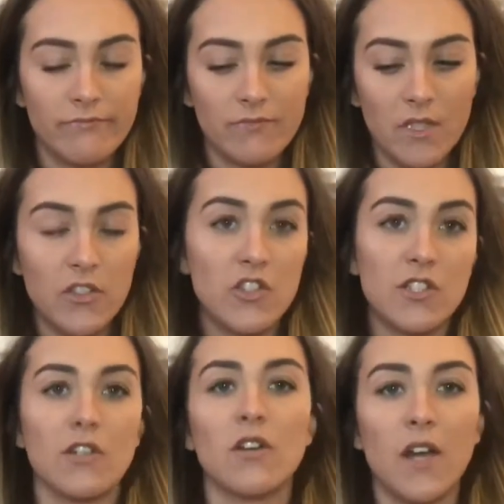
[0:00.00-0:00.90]
I
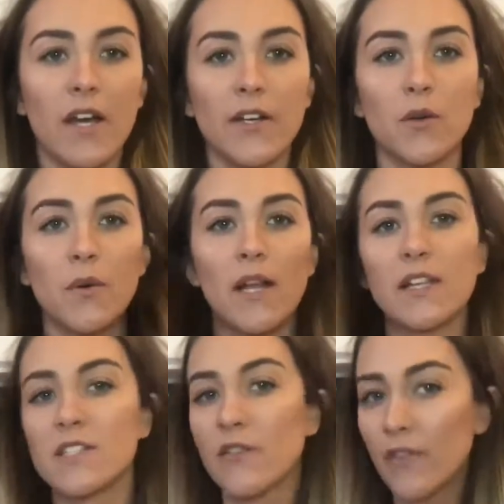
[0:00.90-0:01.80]
just look like
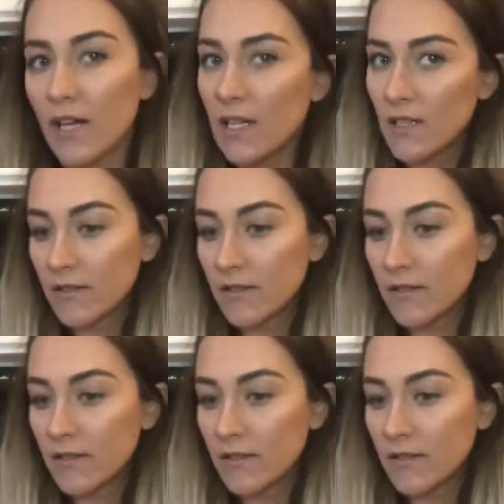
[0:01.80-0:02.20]
Cruella de Vil.